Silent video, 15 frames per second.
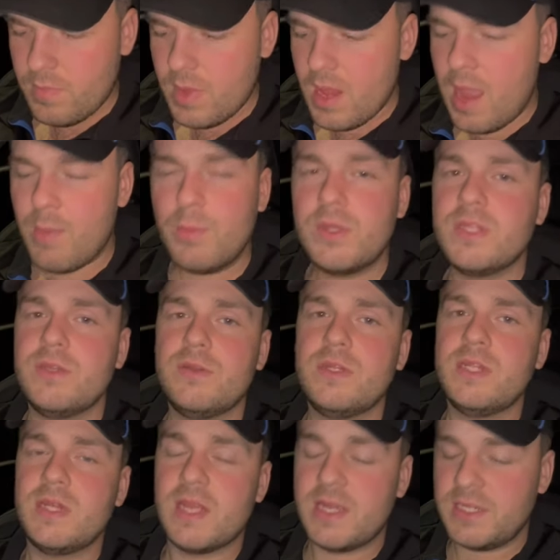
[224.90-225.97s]
and we're doing
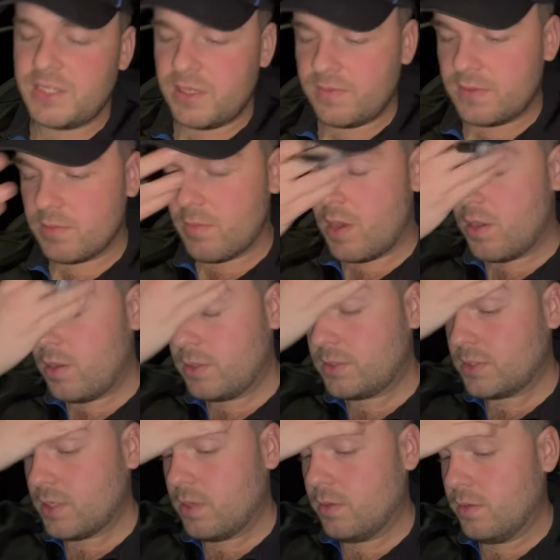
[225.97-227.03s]
a day shift tomorrow,
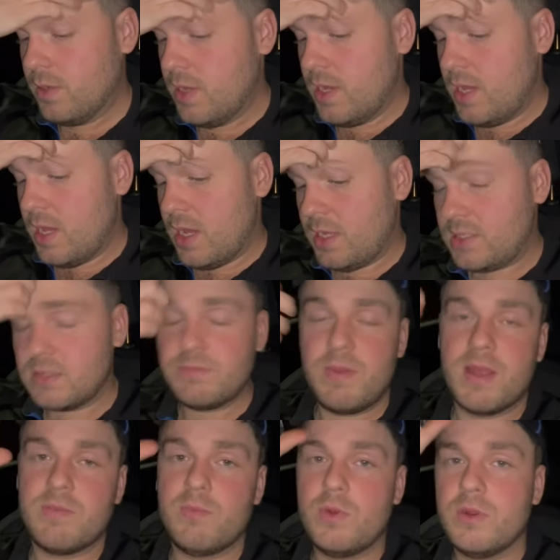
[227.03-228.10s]
so
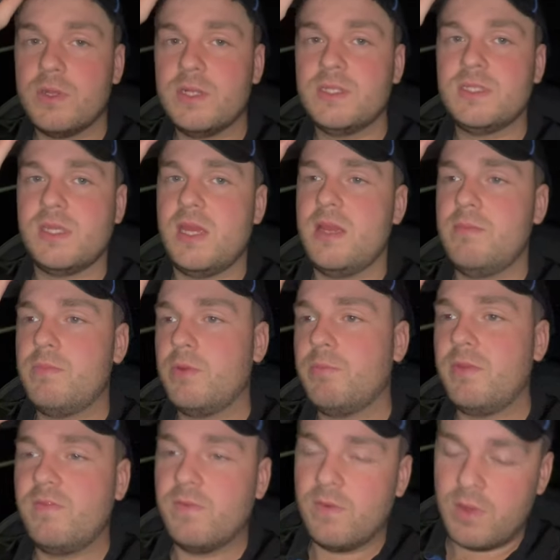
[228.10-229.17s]
expect more of the same. But
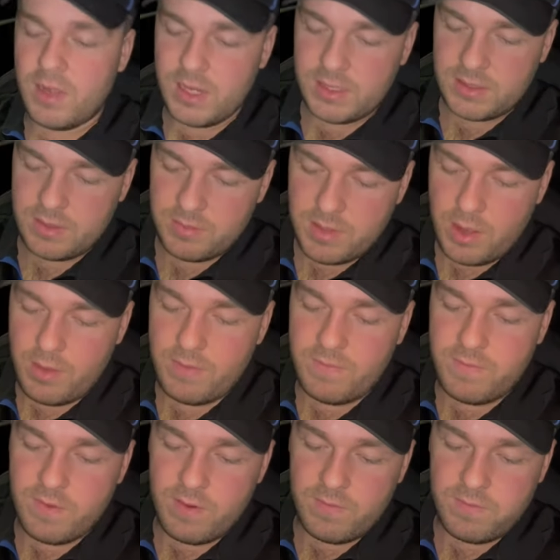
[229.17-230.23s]
beforehand, I'm going
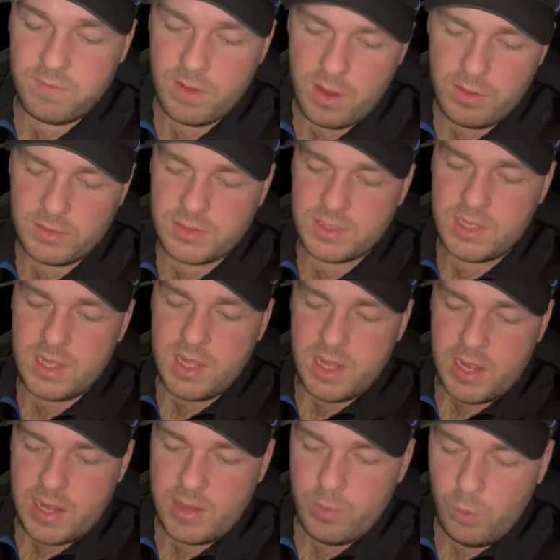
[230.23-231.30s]
for a float
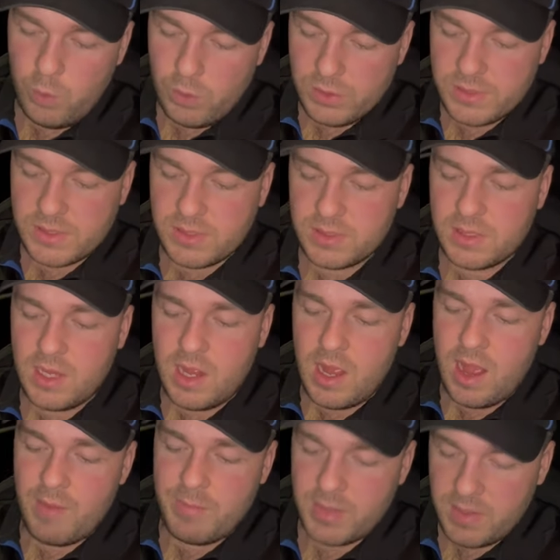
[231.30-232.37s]
in Woolton.
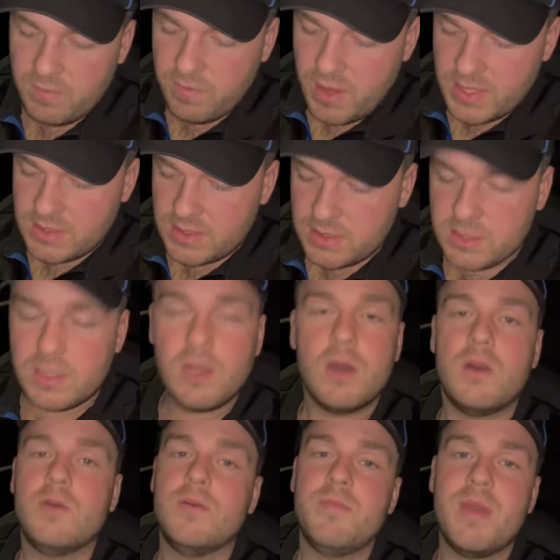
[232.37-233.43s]
I've been invited to
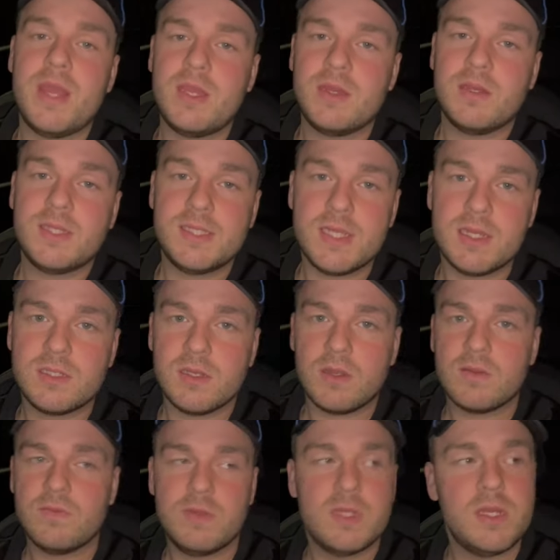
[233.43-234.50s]
go and make a
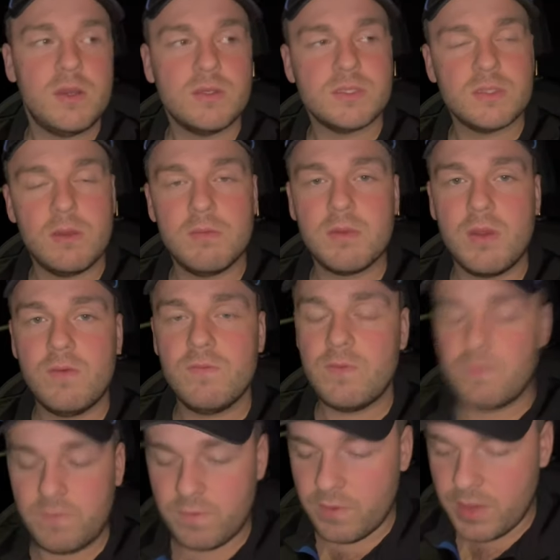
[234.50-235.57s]
TikTok video, so I'm going for
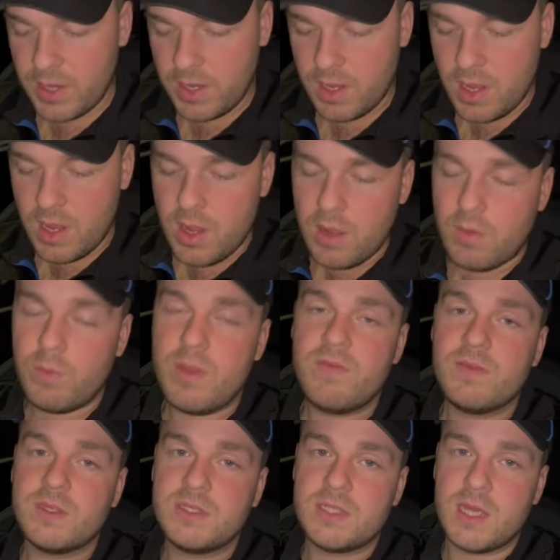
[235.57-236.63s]
free with
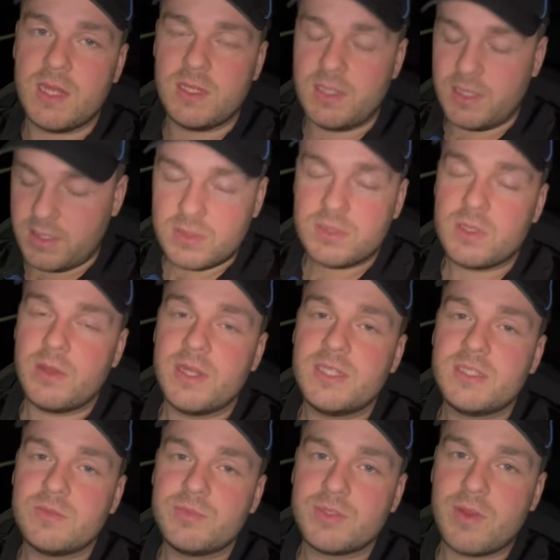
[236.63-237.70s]
Ksenia. So hit
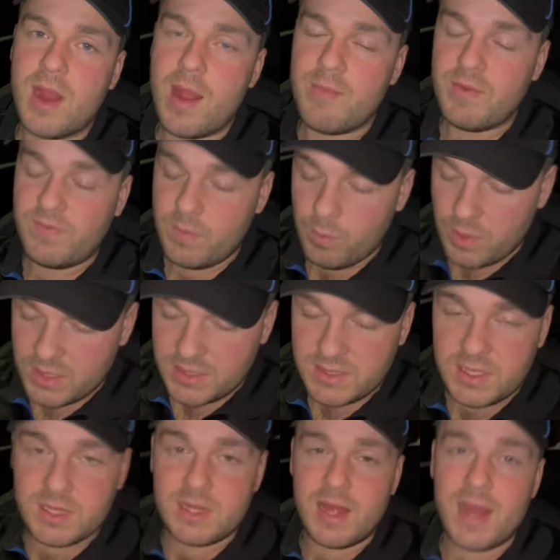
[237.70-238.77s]
subscribe if you want to
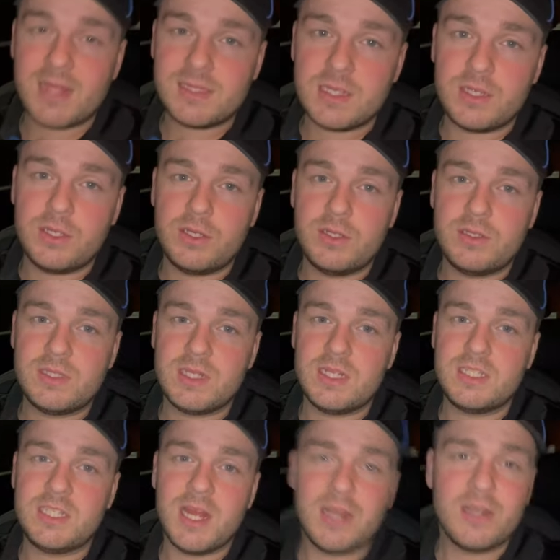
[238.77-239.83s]
see that and you're new to the
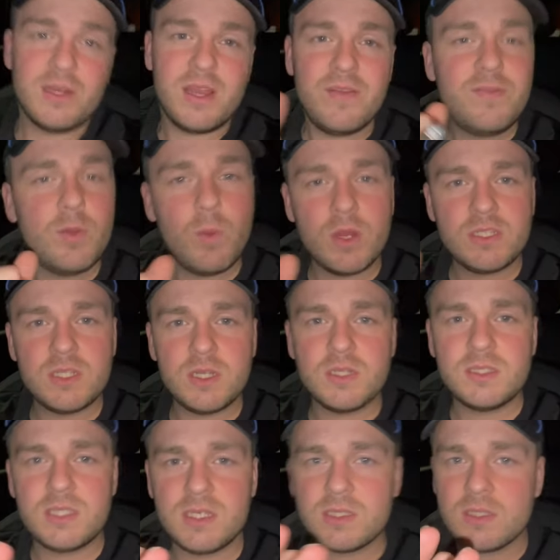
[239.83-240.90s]
channel. If you're watching on
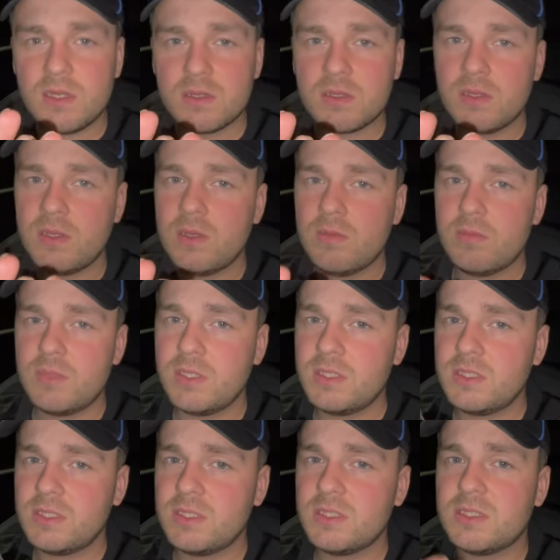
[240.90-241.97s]
TikTok,
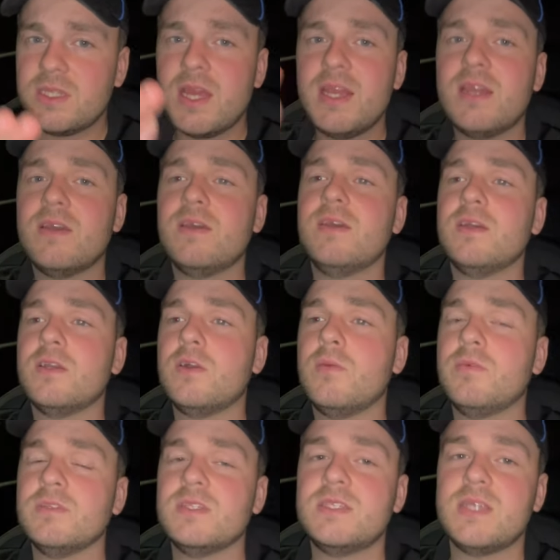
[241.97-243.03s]
please just take a
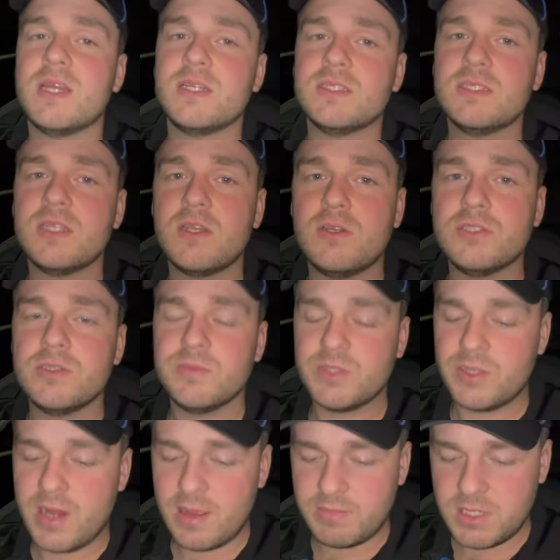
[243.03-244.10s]
couple of seconds to go
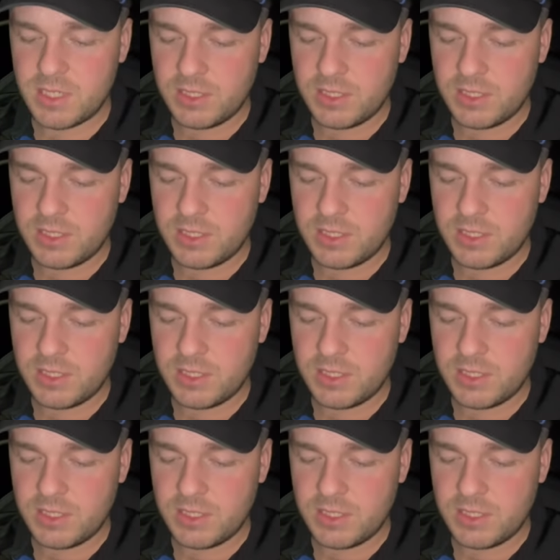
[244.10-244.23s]
subscribe to the